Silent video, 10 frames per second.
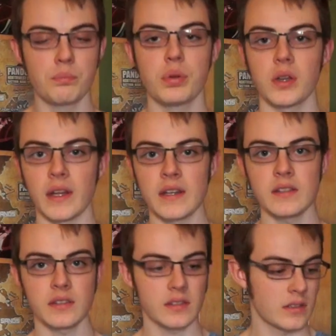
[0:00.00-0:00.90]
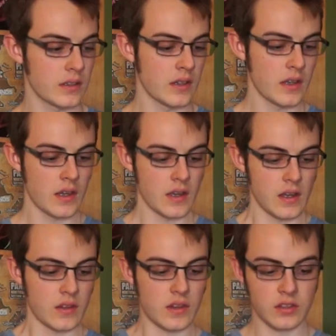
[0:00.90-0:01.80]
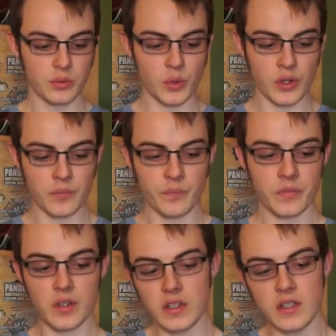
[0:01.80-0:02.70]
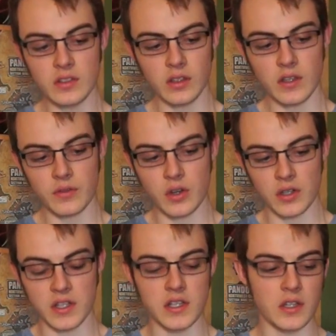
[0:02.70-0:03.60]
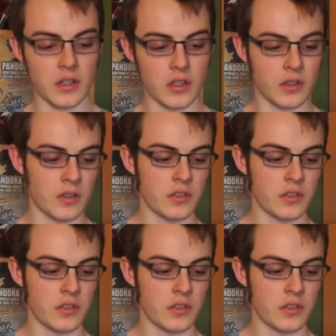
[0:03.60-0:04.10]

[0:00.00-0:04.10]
placed. This one could easily have gone here,